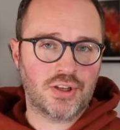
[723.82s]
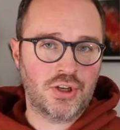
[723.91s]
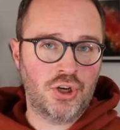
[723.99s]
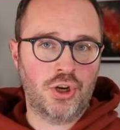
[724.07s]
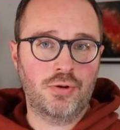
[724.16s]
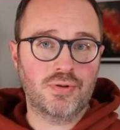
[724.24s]
the
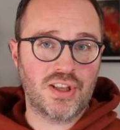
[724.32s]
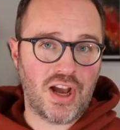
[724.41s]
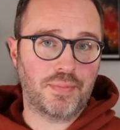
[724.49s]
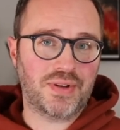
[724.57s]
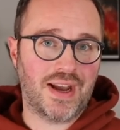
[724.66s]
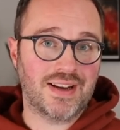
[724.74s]
news, the
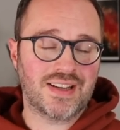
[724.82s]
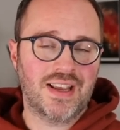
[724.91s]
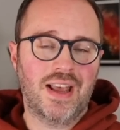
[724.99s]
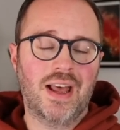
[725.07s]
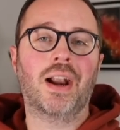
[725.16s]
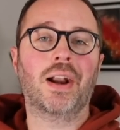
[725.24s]
updates.
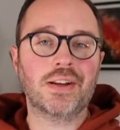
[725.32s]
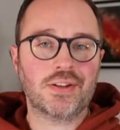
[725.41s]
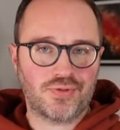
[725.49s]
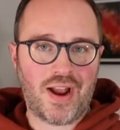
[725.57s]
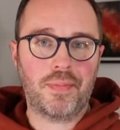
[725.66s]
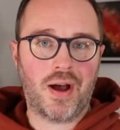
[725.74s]
Let's
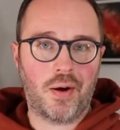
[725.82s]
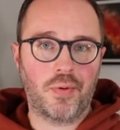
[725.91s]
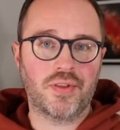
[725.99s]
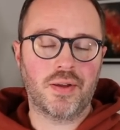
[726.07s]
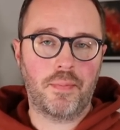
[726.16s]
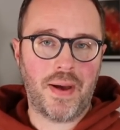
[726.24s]
wrap up
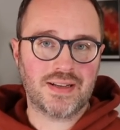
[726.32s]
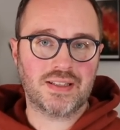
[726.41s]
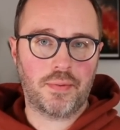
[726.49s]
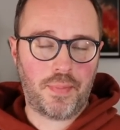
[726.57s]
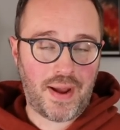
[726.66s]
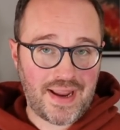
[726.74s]
with the
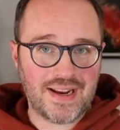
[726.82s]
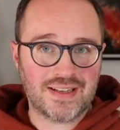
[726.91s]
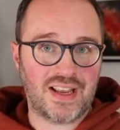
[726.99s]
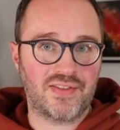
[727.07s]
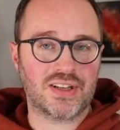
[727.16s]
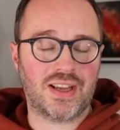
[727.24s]
best paying
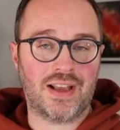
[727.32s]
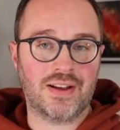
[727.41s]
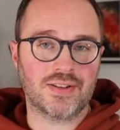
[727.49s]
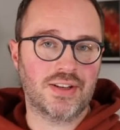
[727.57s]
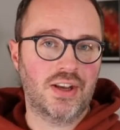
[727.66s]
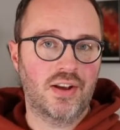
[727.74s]
savings
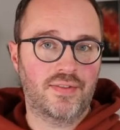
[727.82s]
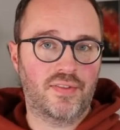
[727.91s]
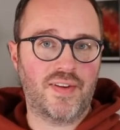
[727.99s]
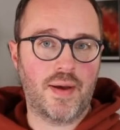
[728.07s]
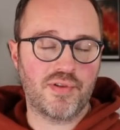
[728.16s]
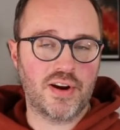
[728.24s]
accounts for
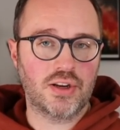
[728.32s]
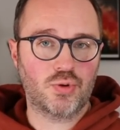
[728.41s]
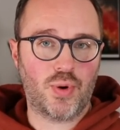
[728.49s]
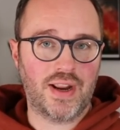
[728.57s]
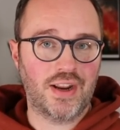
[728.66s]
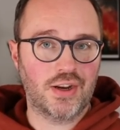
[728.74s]
February
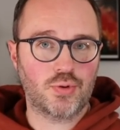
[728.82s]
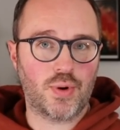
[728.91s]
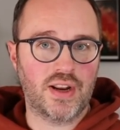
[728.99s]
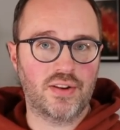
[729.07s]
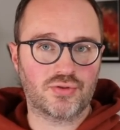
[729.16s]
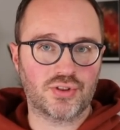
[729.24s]

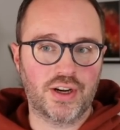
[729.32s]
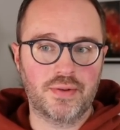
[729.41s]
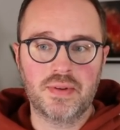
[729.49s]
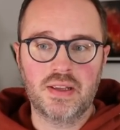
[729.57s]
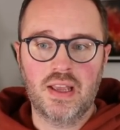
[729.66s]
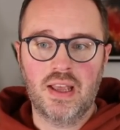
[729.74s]
2023.
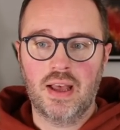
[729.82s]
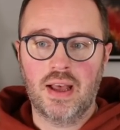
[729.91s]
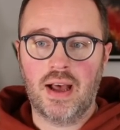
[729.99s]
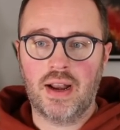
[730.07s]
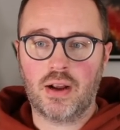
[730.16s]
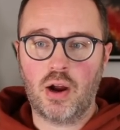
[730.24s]

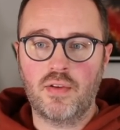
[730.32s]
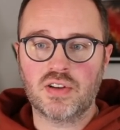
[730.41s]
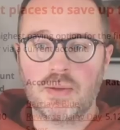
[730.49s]
And I go over to